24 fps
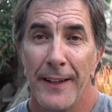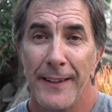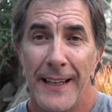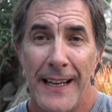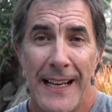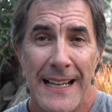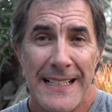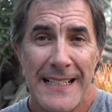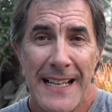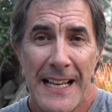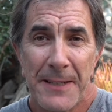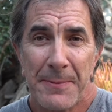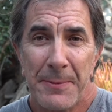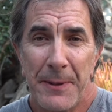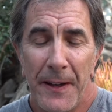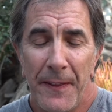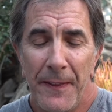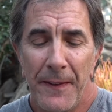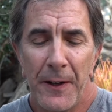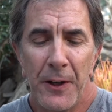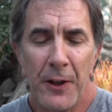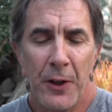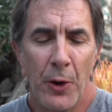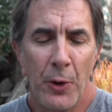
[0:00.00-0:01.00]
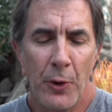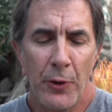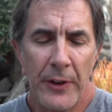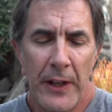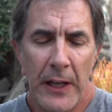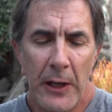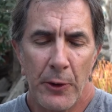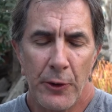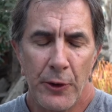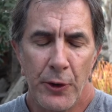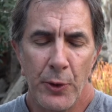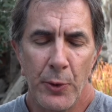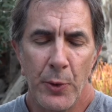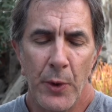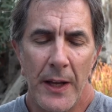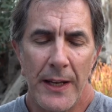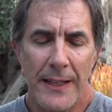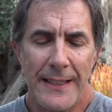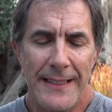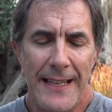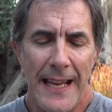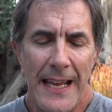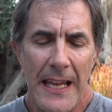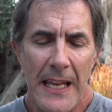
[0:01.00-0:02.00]
Today's Ask Me Anything goes out to
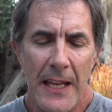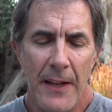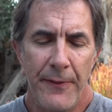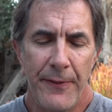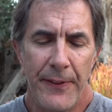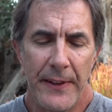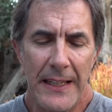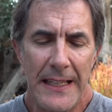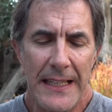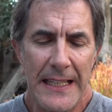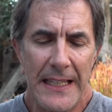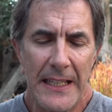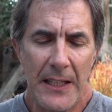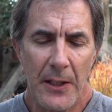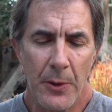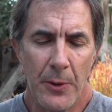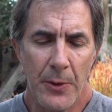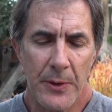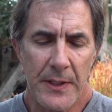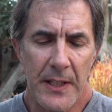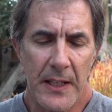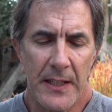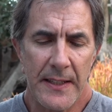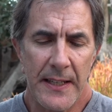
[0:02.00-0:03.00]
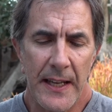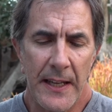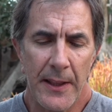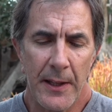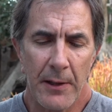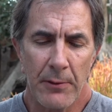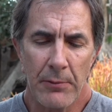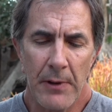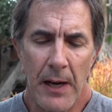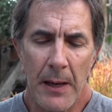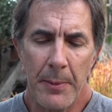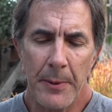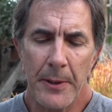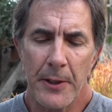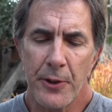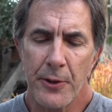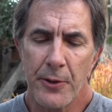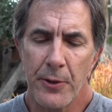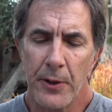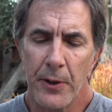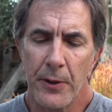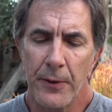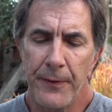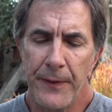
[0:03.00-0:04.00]
Dave E., who says, "Hey there, Robert,
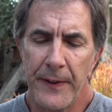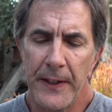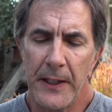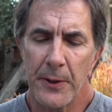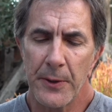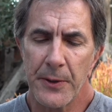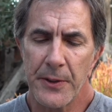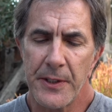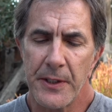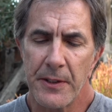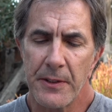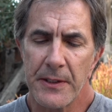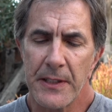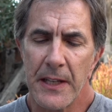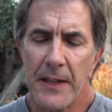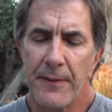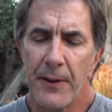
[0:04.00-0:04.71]
enjoy your video series.